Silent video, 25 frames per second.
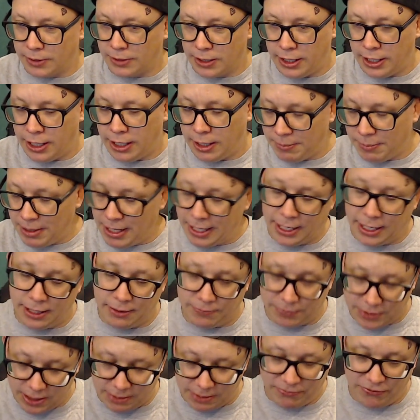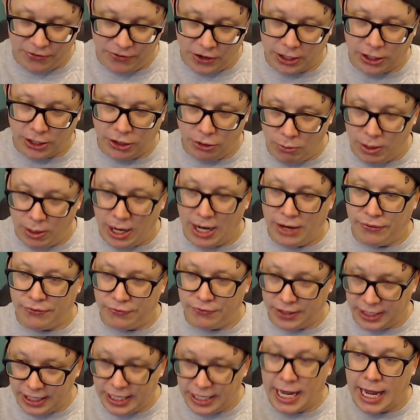I'm not going to come fuck your
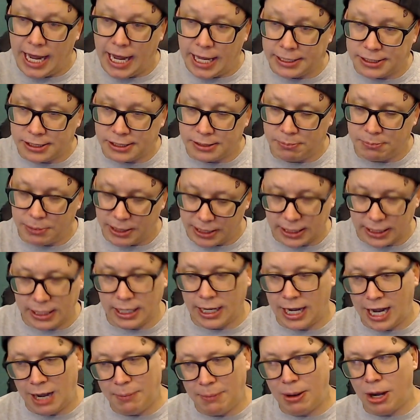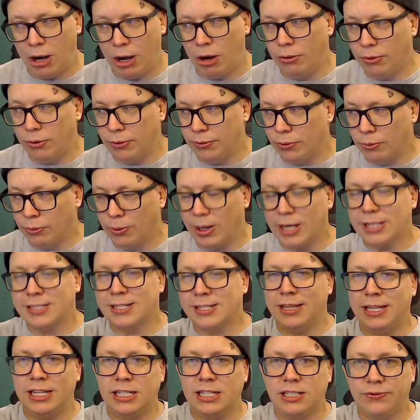wife yet, but how about the
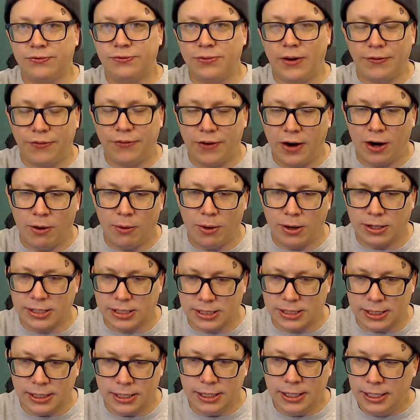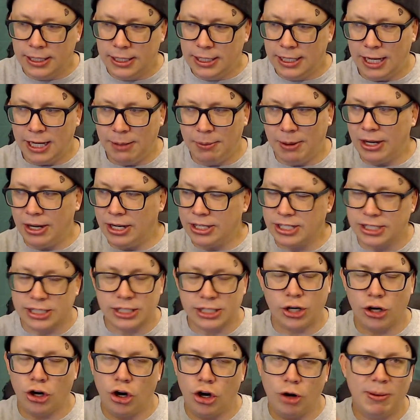rest of these fireworks? How about you
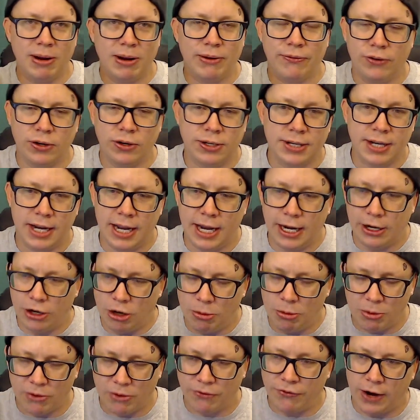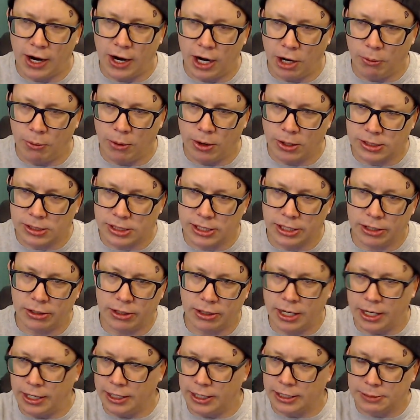just curb it for today? No more fireworks that are
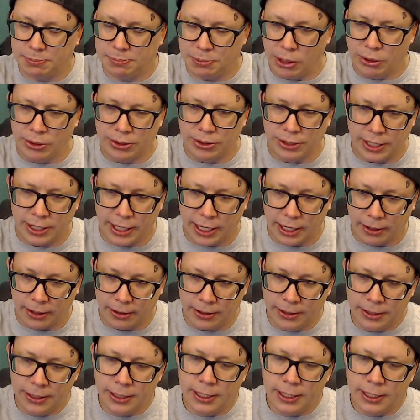going to explode in the air.